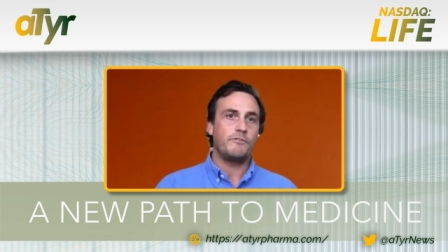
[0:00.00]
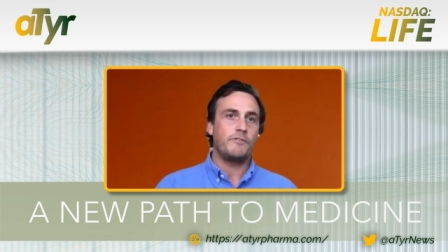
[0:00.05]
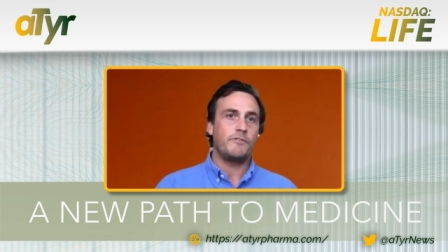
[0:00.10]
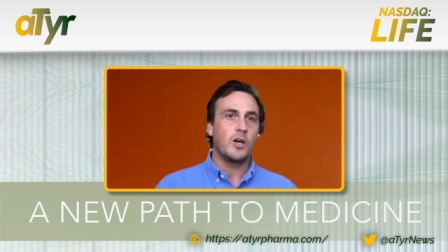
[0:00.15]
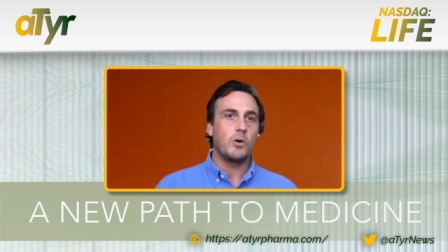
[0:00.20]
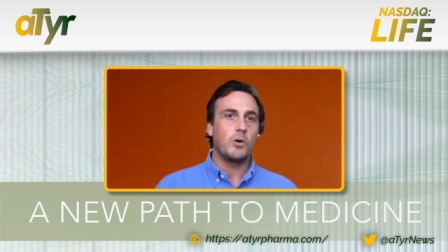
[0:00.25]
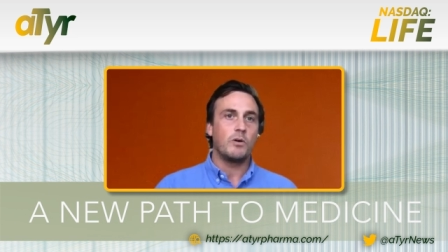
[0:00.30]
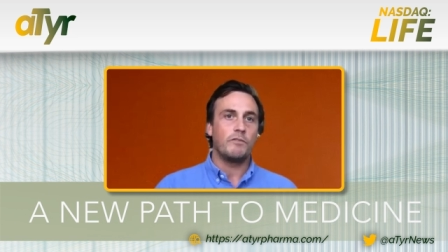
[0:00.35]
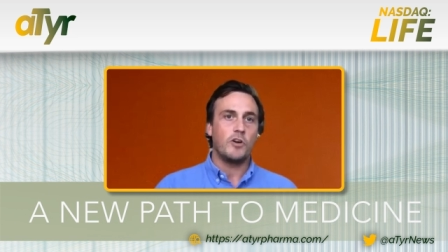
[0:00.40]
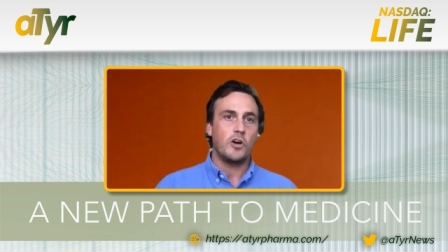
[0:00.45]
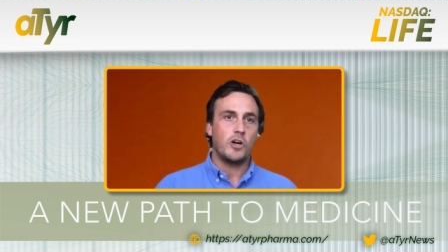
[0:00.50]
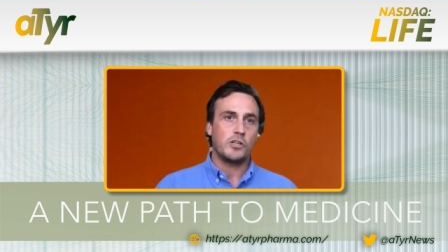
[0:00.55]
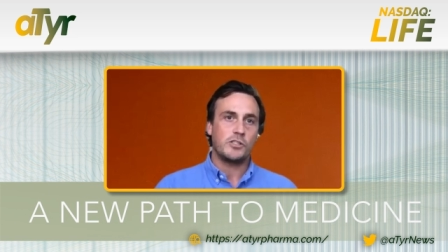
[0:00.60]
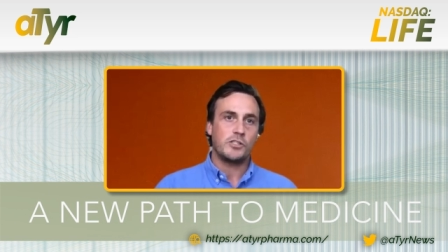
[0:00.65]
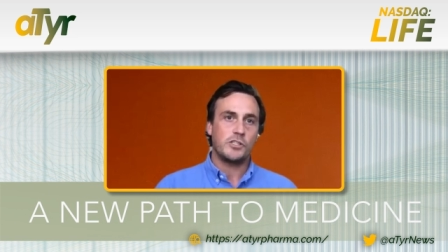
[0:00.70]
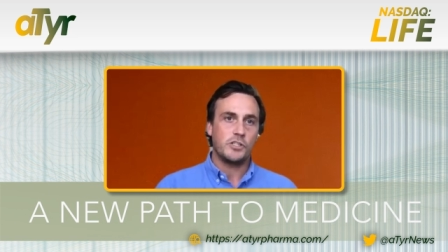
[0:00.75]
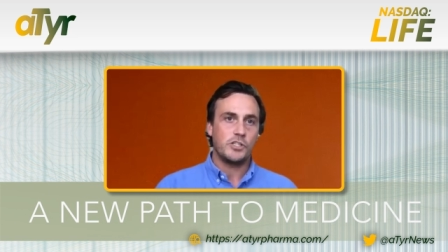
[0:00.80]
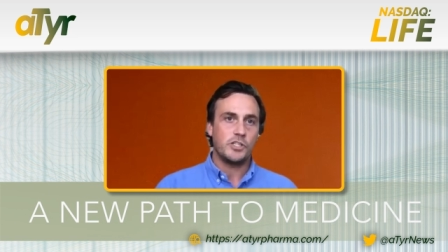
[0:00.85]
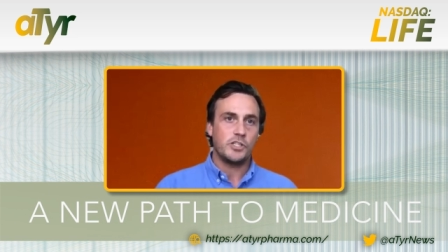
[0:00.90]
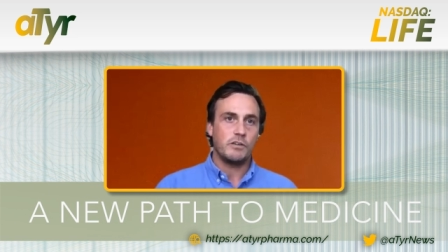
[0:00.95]
flow of
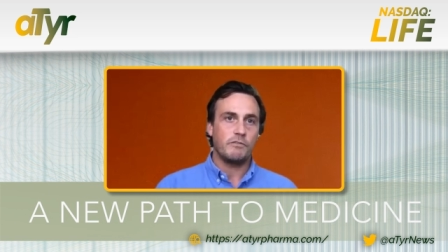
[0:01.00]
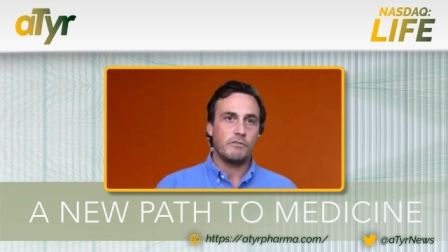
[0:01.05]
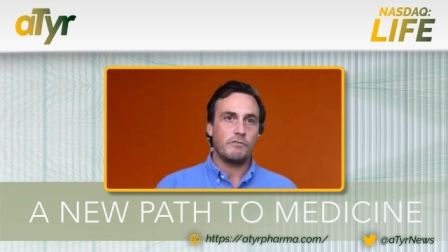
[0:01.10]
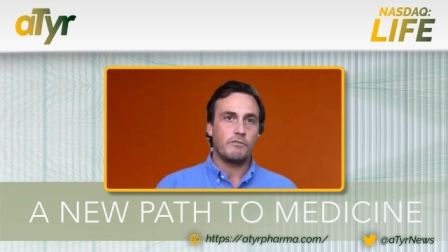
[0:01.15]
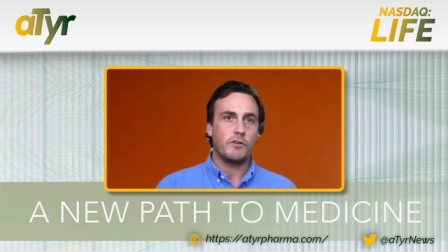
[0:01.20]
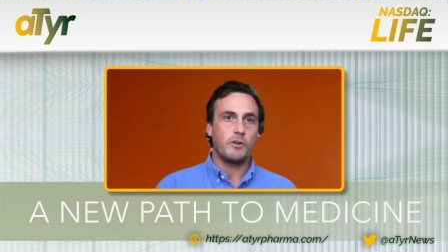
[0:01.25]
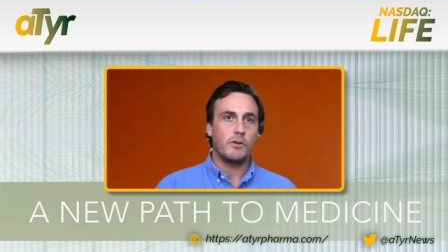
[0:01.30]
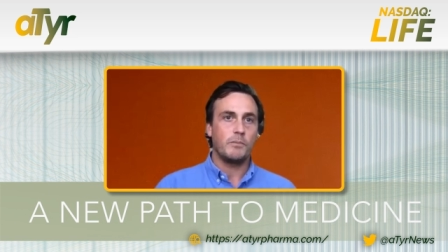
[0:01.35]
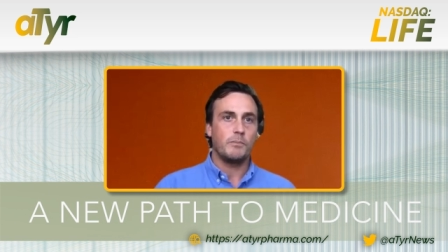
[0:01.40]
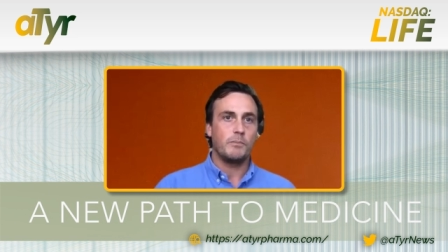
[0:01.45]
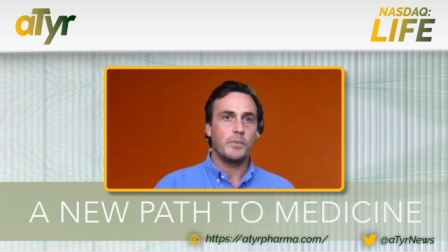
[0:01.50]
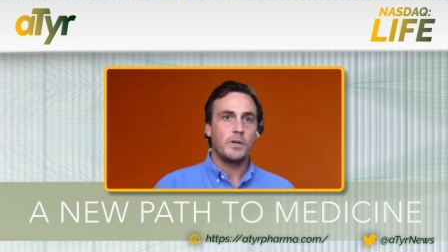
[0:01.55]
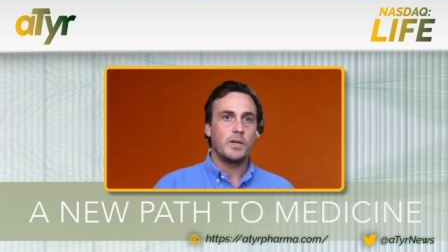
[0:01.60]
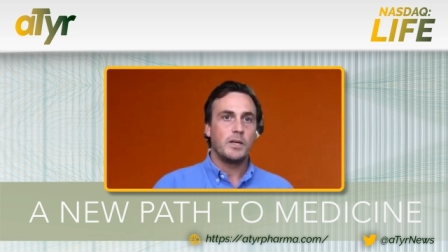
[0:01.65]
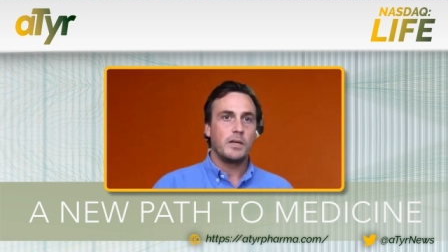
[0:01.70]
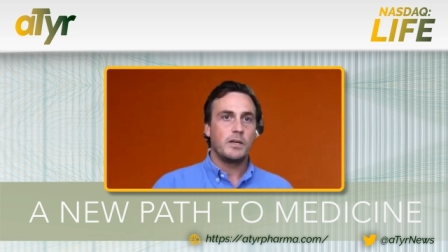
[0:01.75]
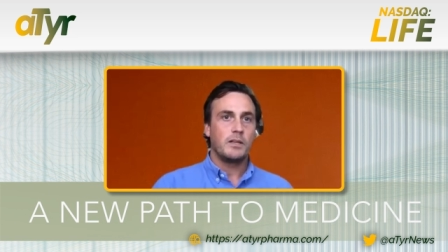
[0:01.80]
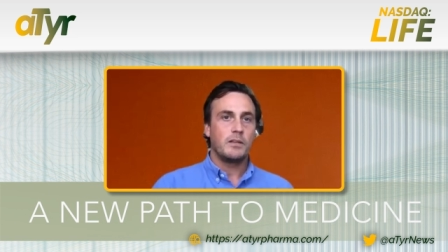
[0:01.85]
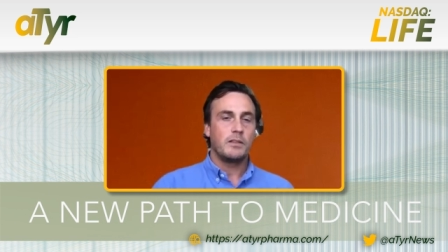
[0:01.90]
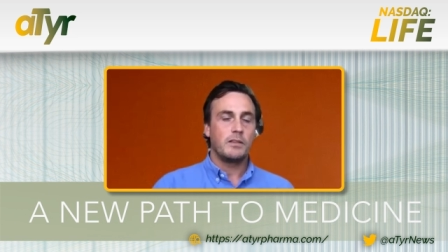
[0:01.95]
oxygen from
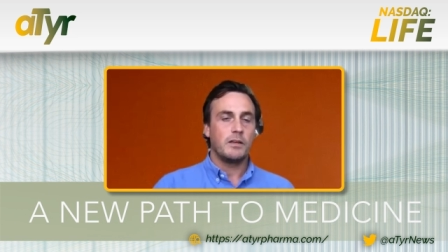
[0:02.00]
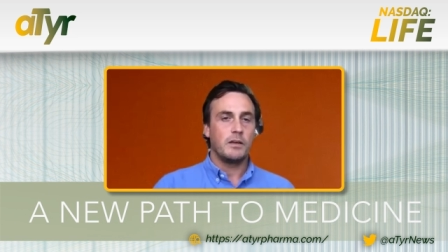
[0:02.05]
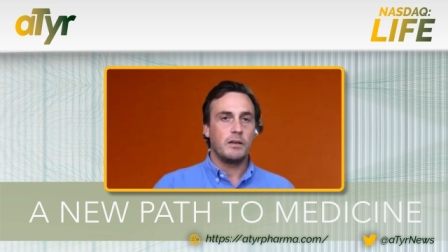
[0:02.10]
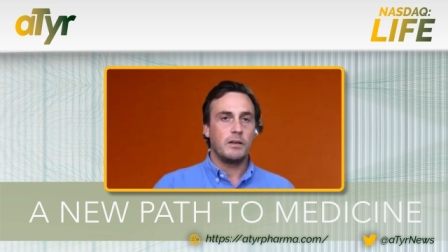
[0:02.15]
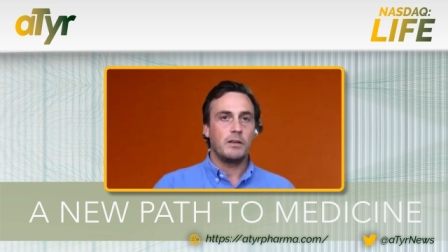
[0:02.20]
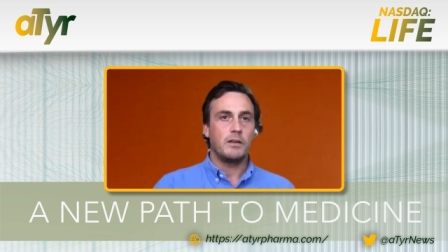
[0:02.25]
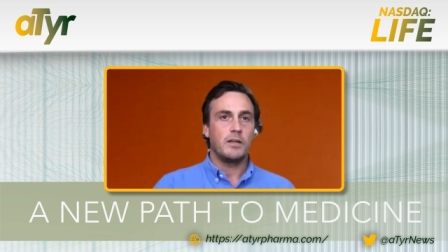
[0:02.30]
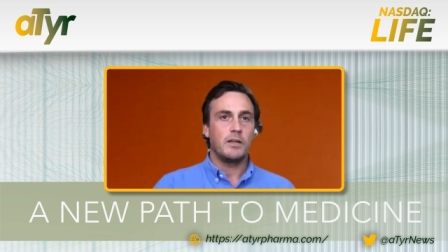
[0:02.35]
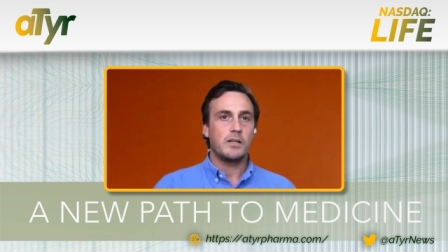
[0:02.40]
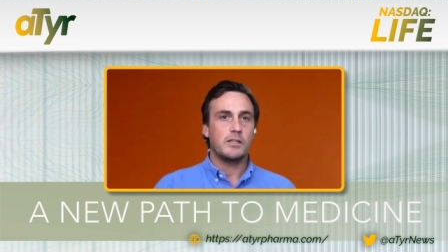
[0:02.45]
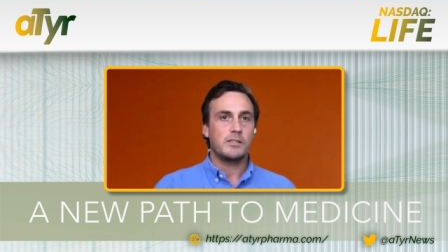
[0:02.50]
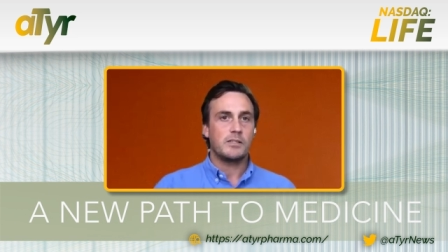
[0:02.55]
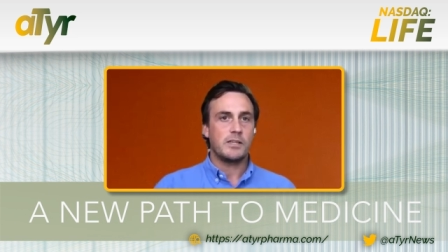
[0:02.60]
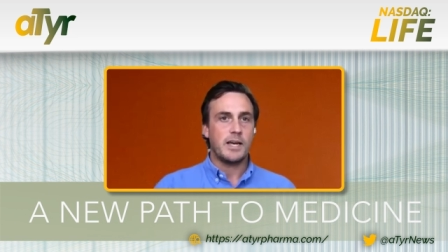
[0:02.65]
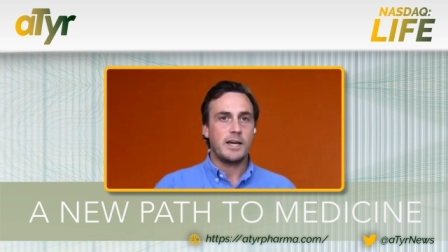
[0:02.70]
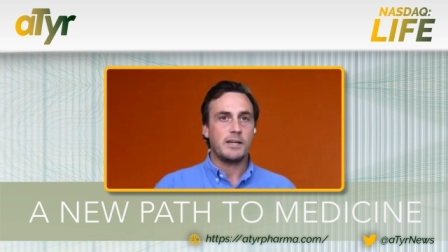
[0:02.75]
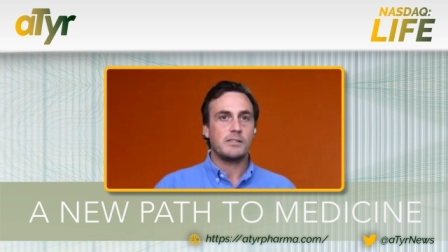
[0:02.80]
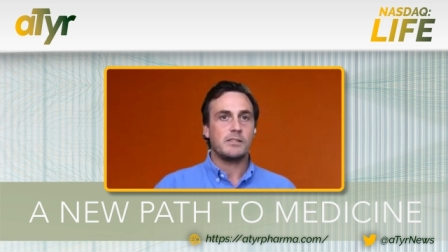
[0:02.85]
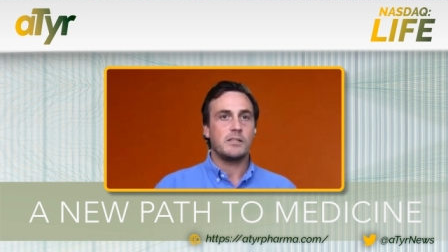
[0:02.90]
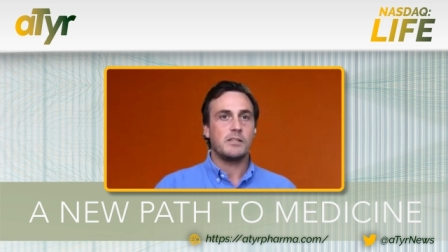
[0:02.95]
the lung sacs